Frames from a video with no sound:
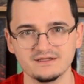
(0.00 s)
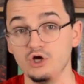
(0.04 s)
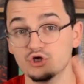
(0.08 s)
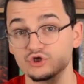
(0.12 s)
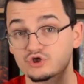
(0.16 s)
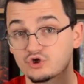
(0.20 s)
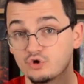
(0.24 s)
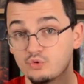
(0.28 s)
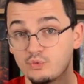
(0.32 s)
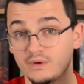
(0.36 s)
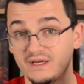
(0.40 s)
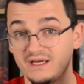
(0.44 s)

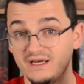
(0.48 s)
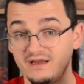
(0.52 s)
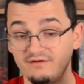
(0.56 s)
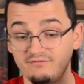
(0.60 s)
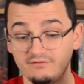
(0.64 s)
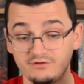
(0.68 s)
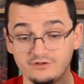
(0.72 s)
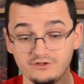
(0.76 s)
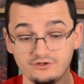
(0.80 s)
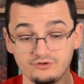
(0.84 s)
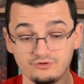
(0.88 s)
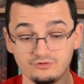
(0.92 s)
So
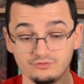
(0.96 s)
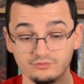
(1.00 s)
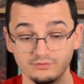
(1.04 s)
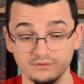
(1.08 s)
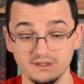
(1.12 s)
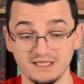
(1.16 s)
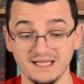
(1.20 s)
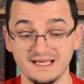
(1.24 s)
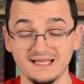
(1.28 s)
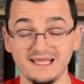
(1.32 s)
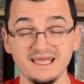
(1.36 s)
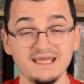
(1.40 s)
whenever you
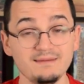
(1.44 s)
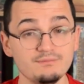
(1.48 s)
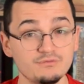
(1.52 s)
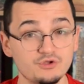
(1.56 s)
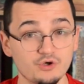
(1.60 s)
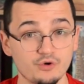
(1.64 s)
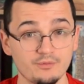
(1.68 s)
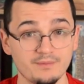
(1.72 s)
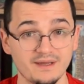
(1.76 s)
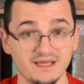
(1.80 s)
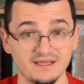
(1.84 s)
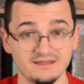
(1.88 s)
claim
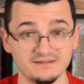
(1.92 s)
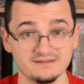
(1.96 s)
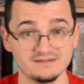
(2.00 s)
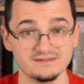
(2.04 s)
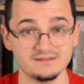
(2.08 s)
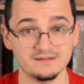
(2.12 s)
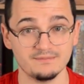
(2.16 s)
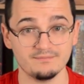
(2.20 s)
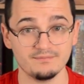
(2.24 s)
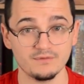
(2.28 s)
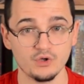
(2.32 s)
domains